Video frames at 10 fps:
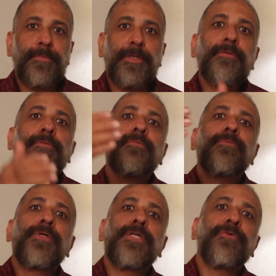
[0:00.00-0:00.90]
but
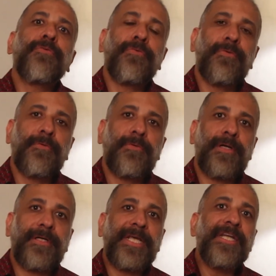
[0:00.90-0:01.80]
even
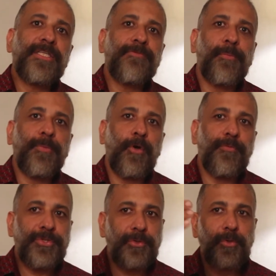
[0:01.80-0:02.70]
10 years from now
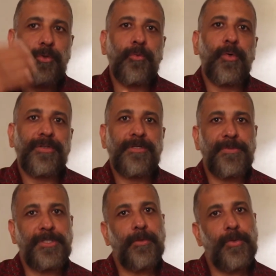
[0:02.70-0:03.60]
we should know what this
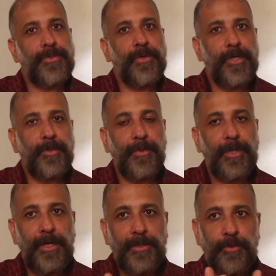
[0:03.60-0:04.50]
picture was talking
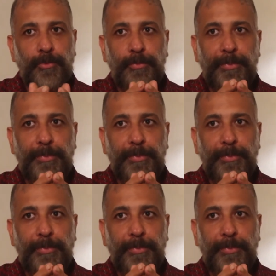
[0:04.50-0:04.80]
about. So